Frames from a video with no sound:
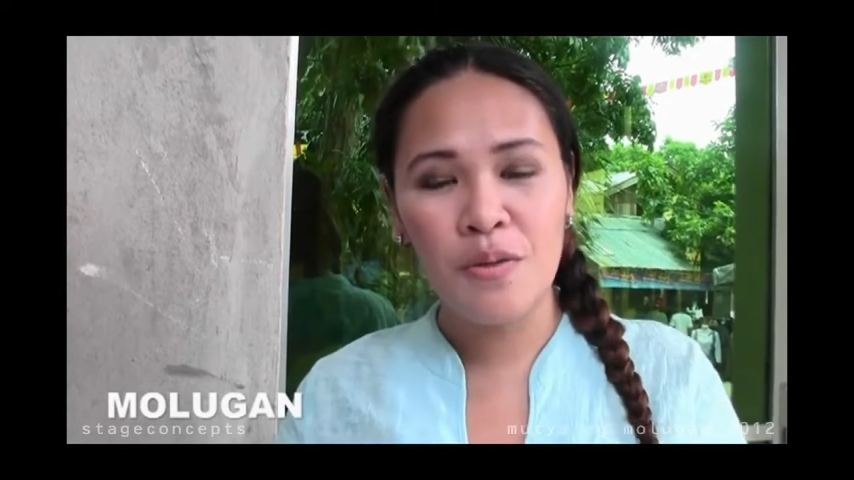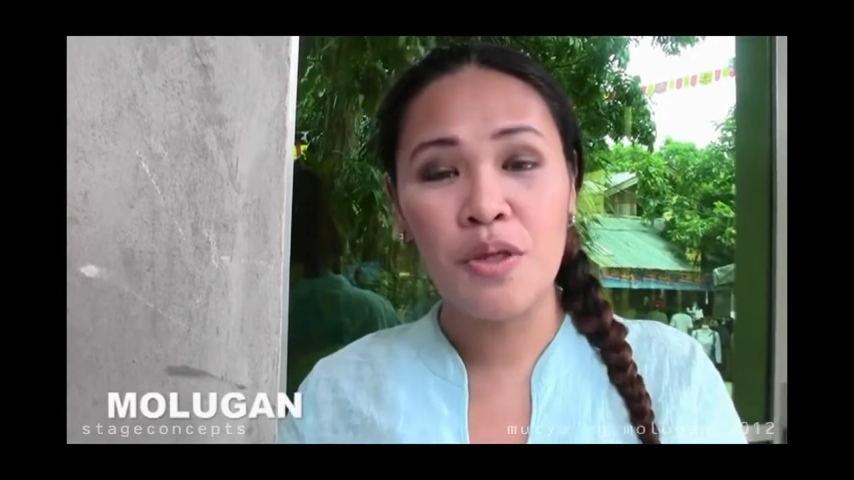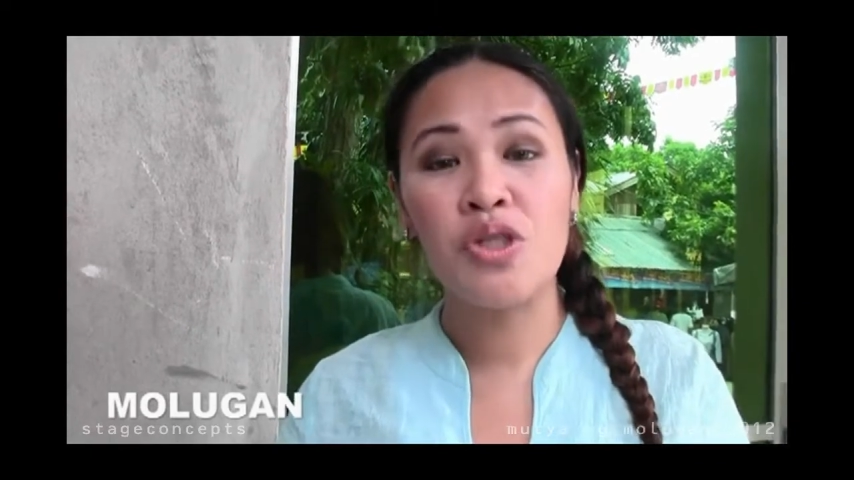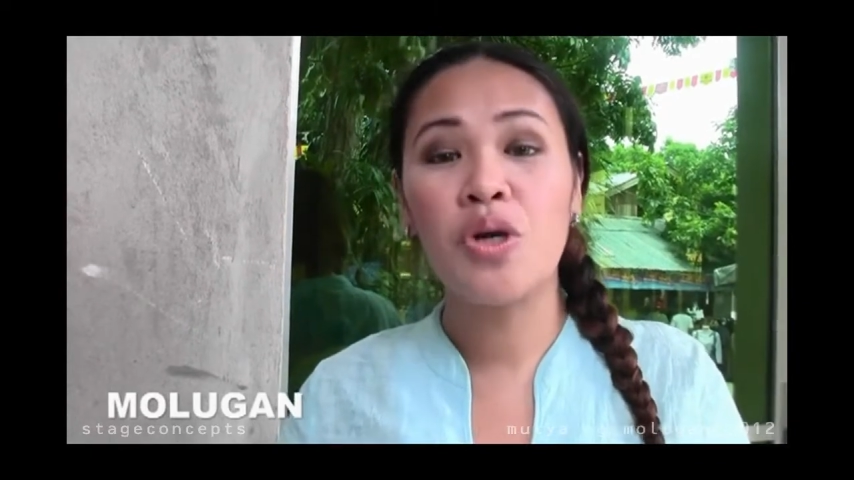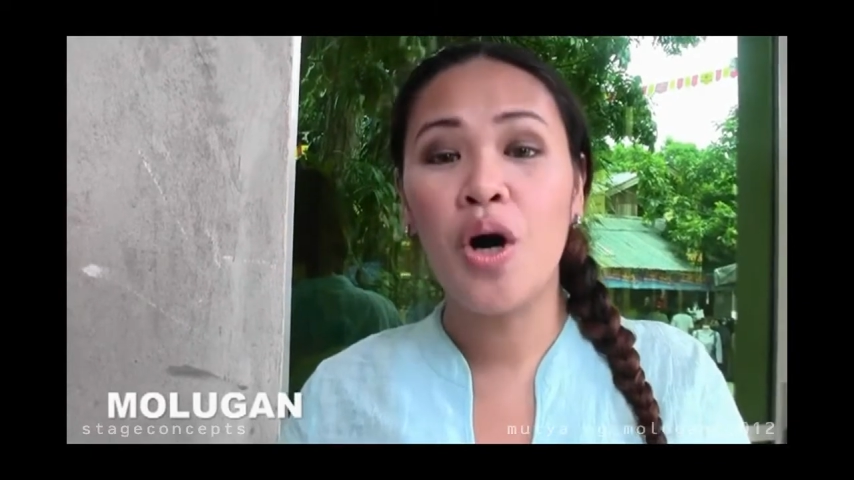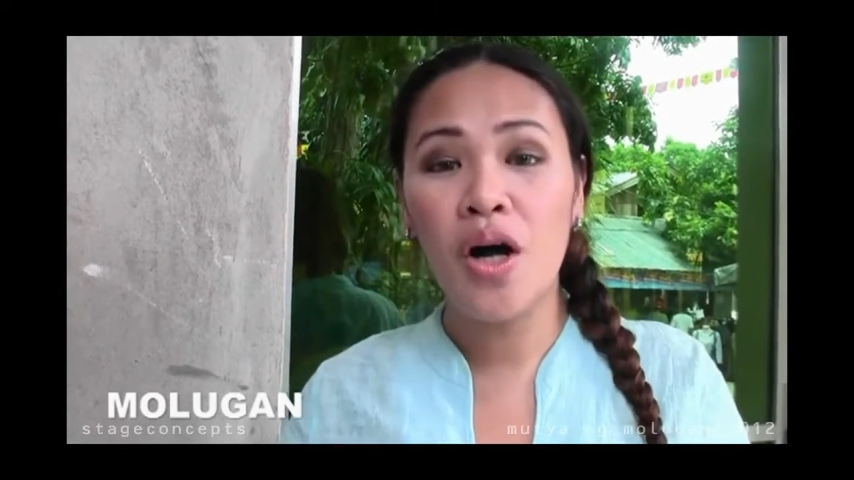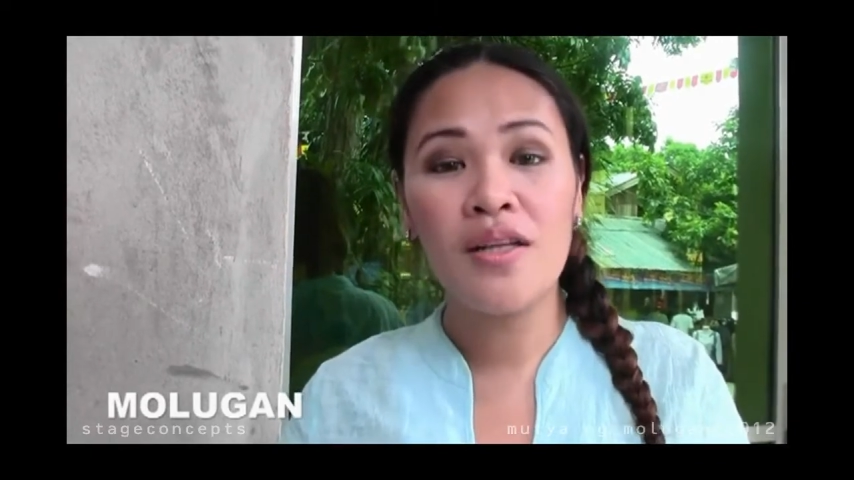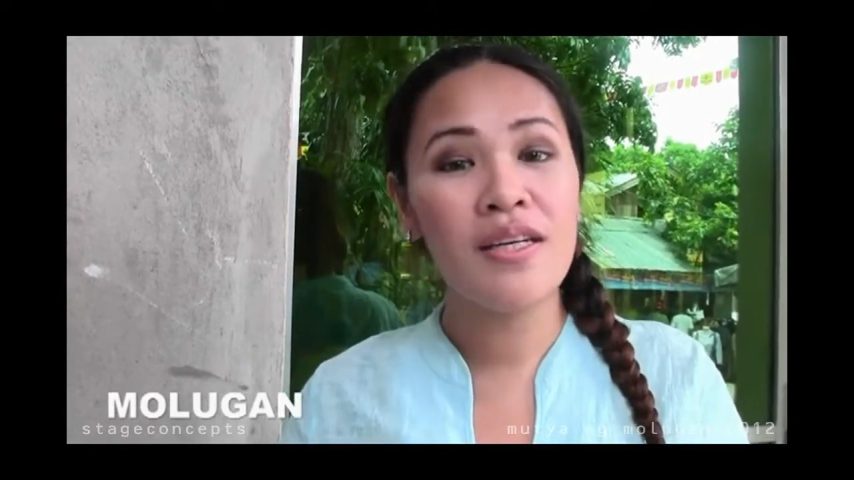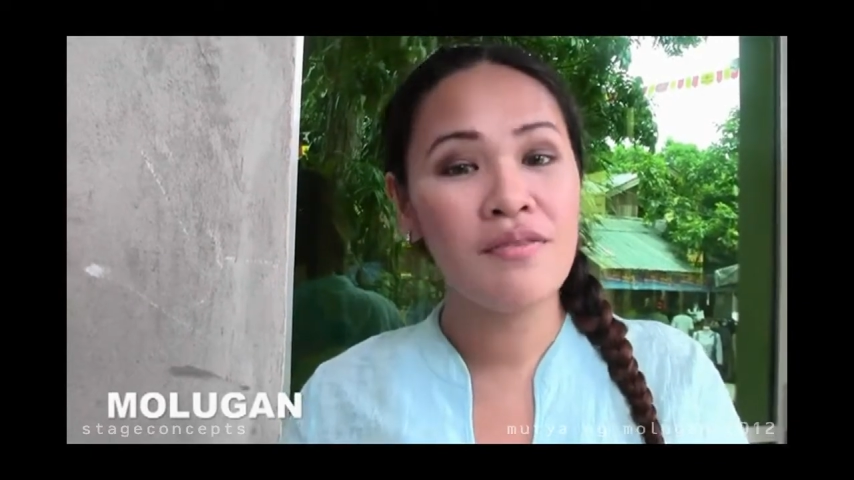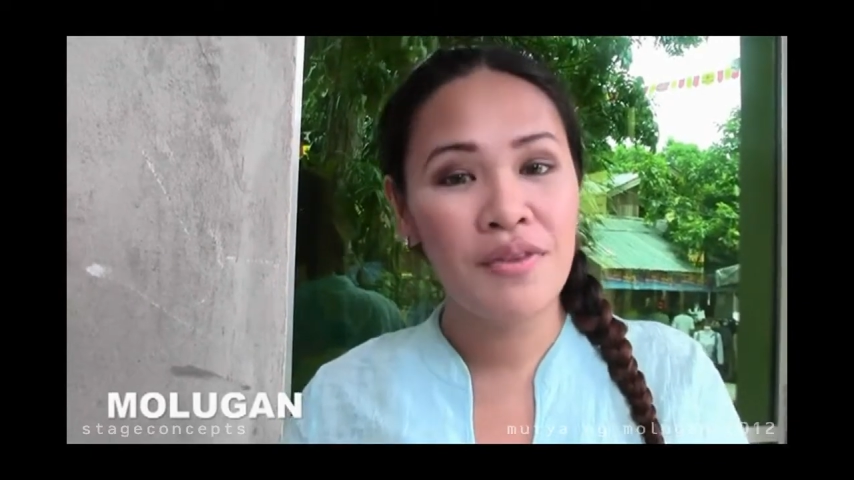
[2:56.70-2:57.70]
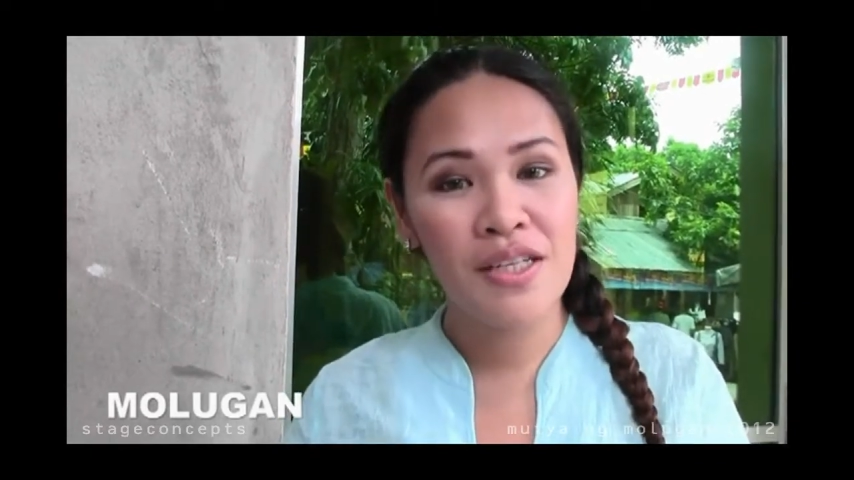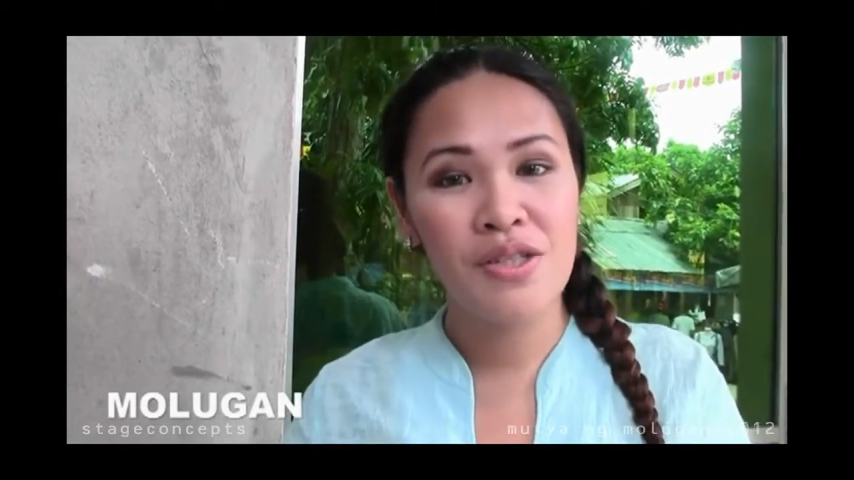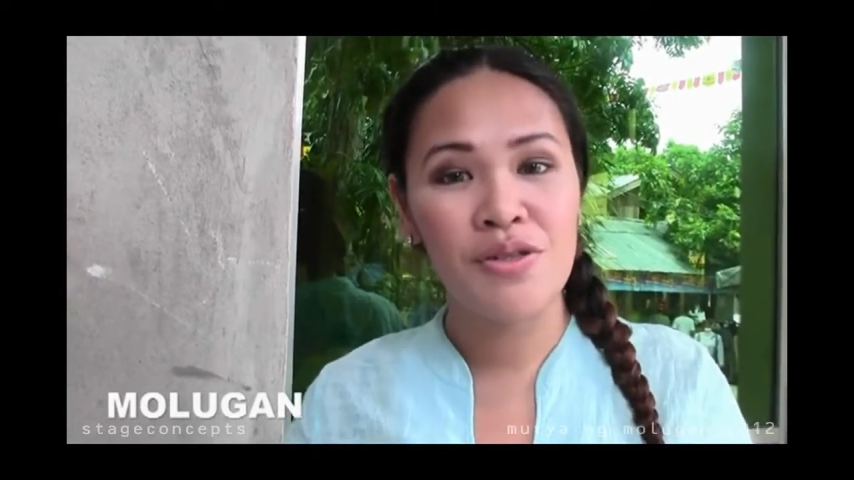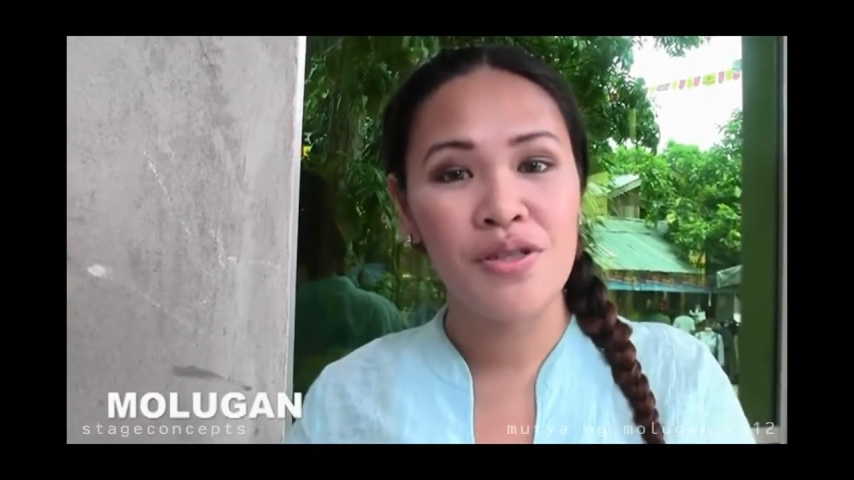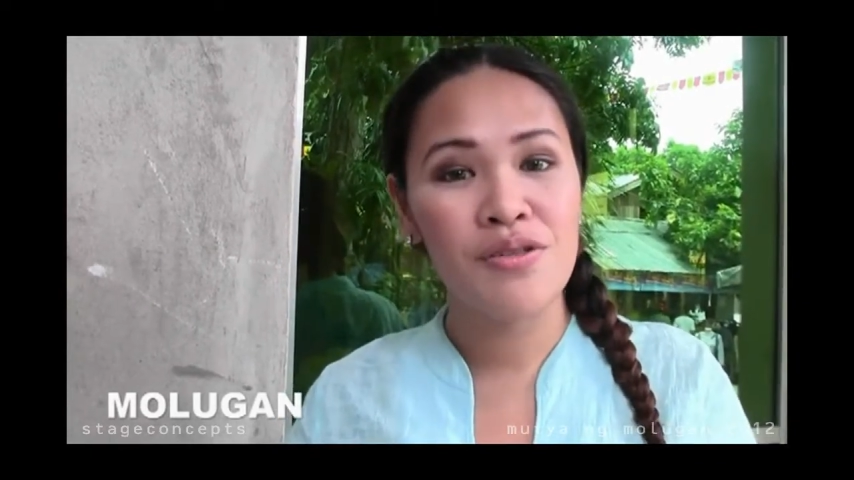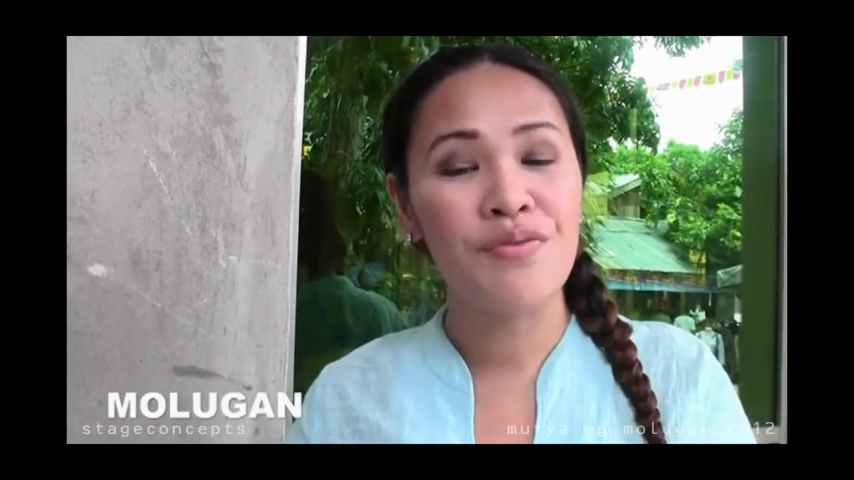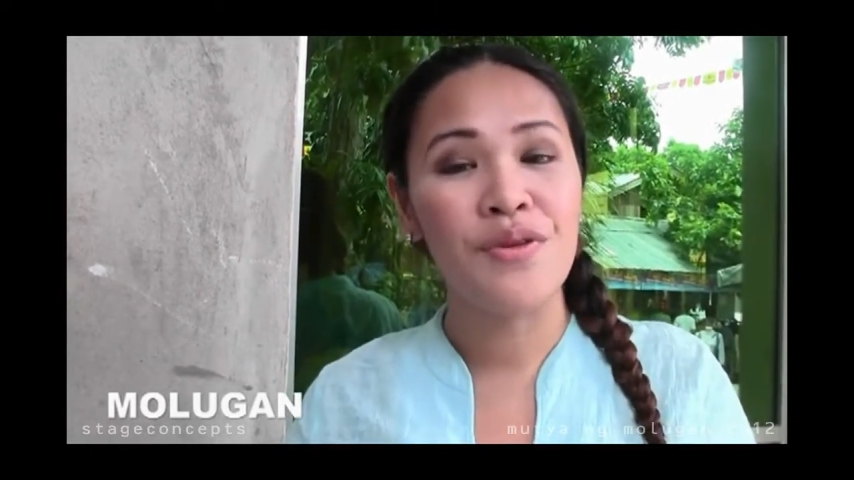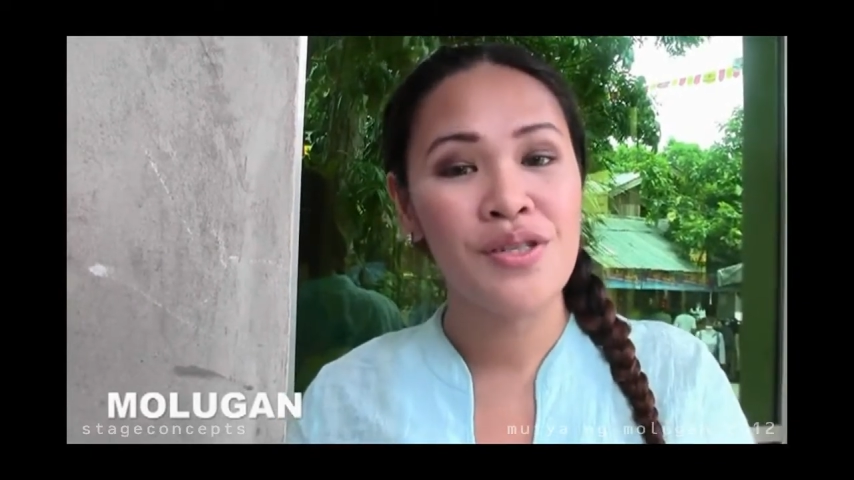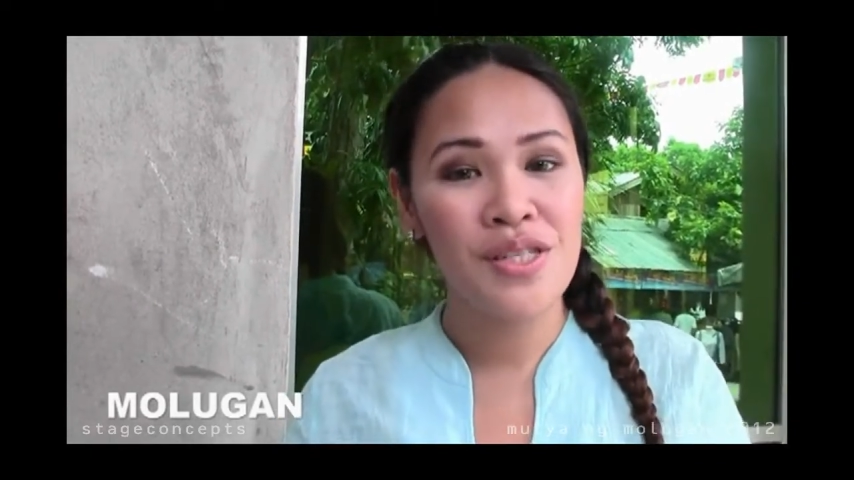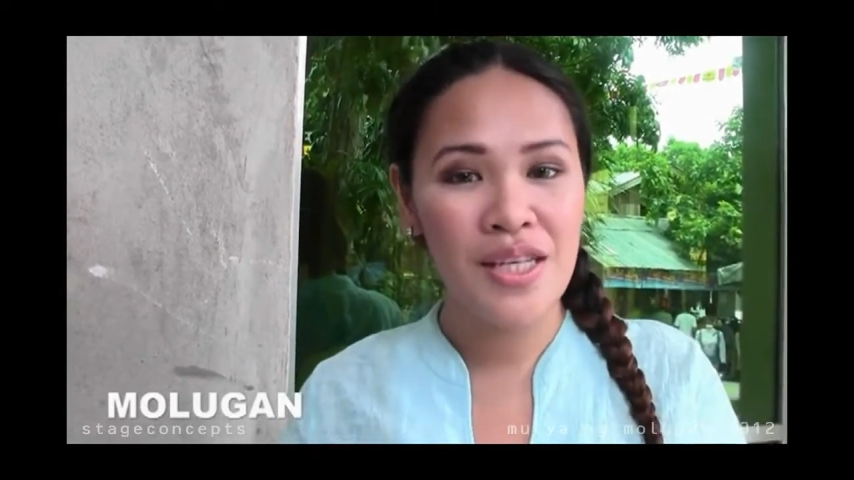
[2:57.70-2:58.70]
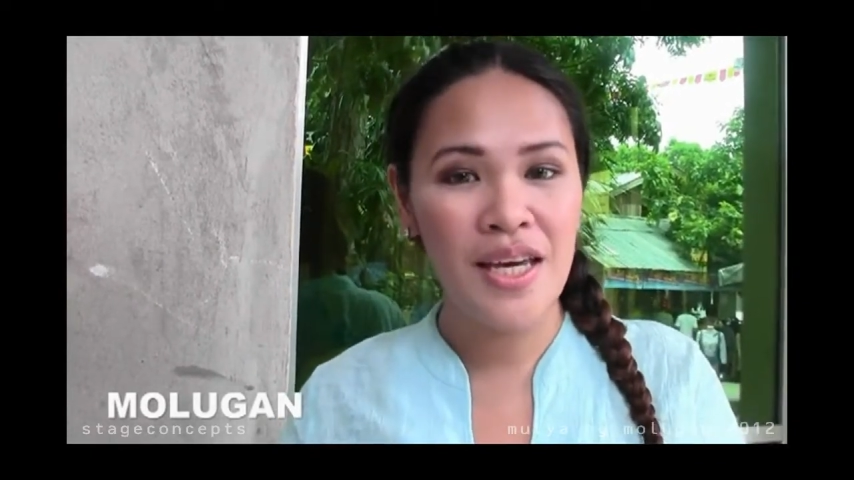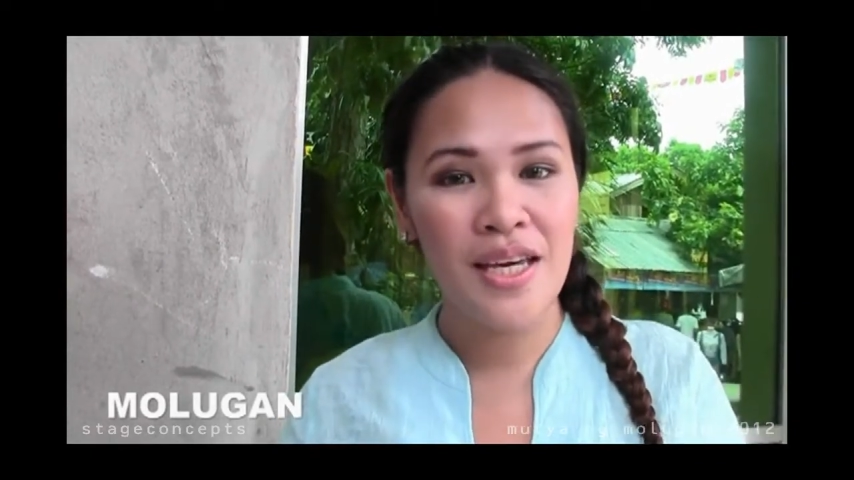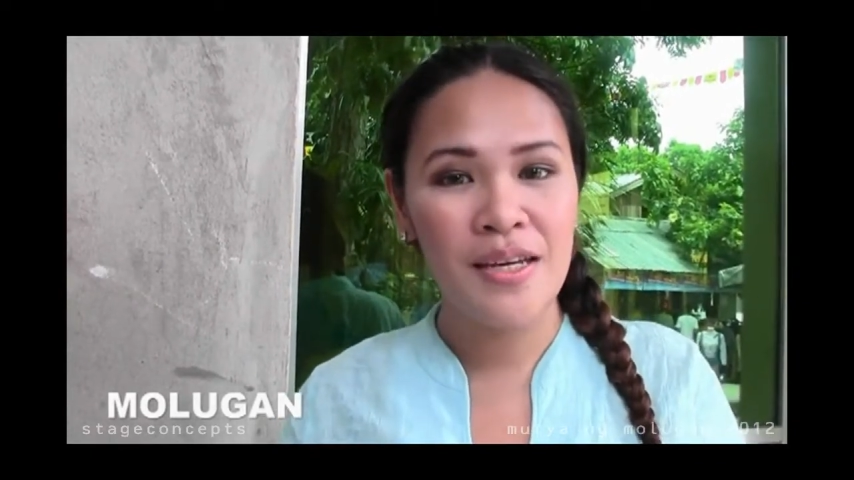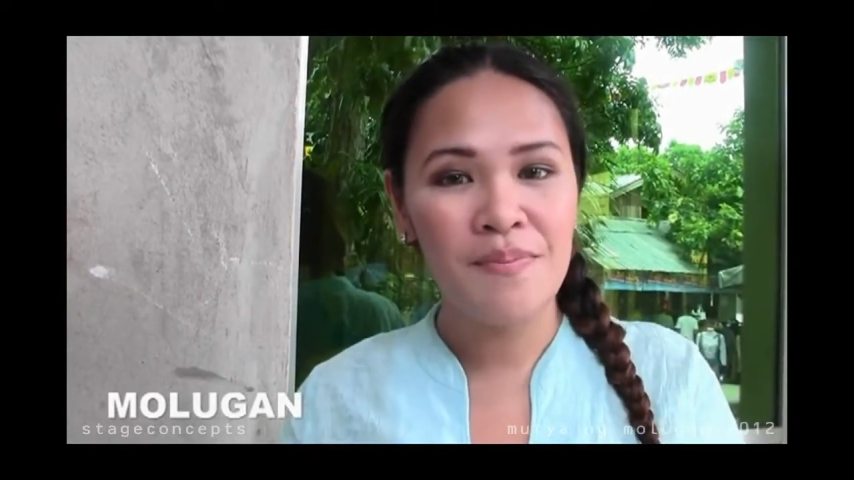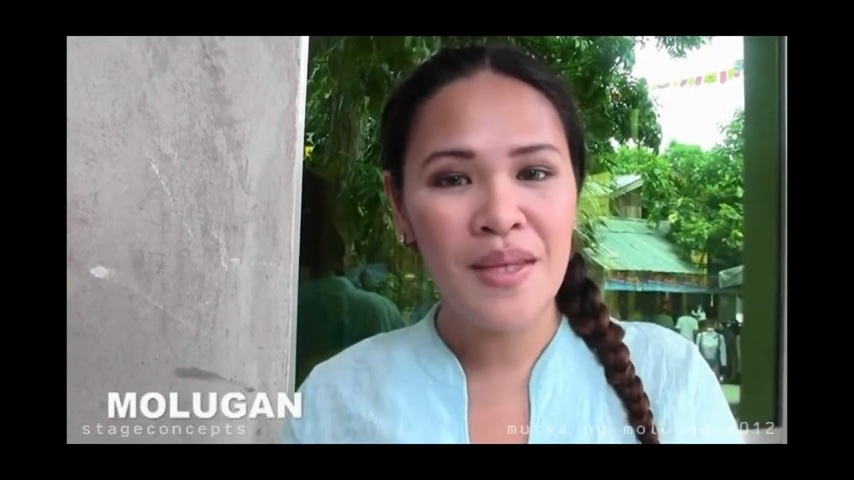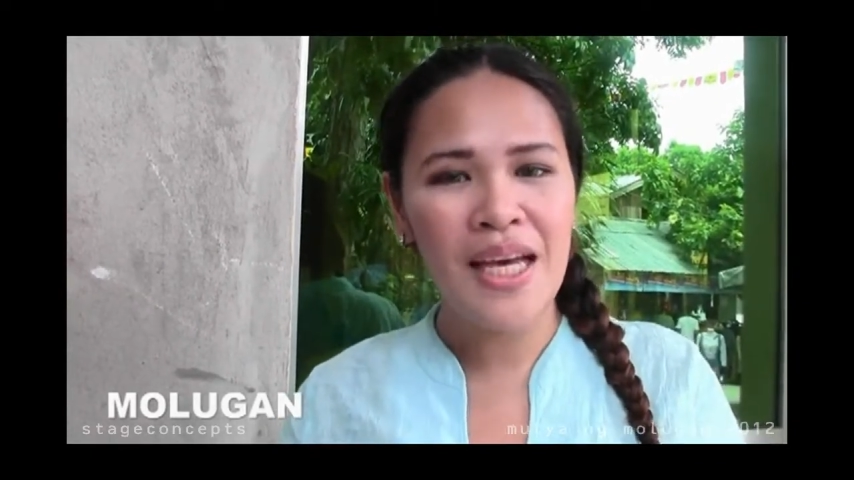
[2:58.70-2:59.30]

which all investors foresee